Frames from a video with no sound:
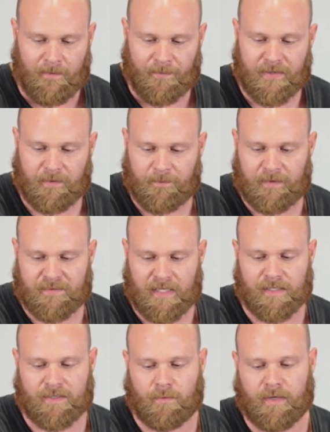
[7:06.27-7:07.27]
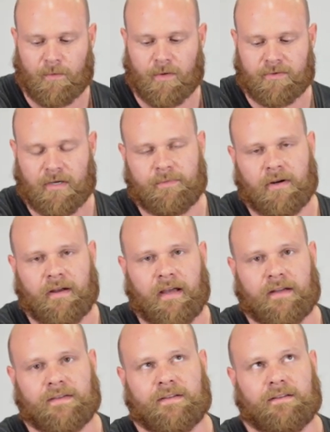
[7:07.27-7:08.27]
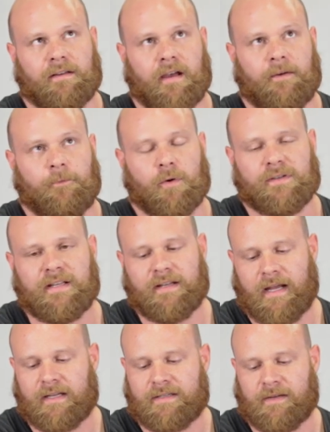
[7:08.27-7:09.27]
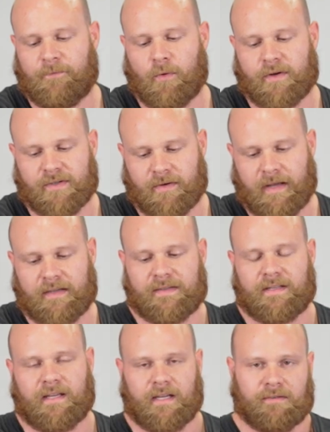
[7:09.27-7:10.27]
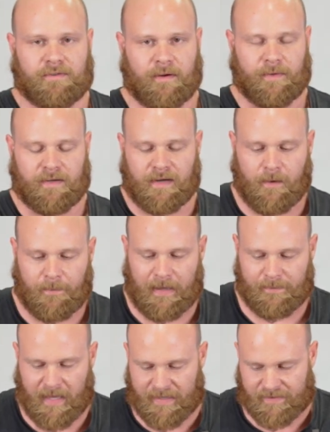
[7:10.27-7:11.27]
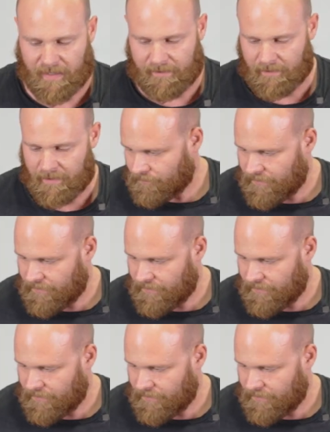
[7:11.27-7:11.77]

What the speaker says: Then the 15 to 21 WRX, 14 to 18 Forester XT turbo to downpipe gasket.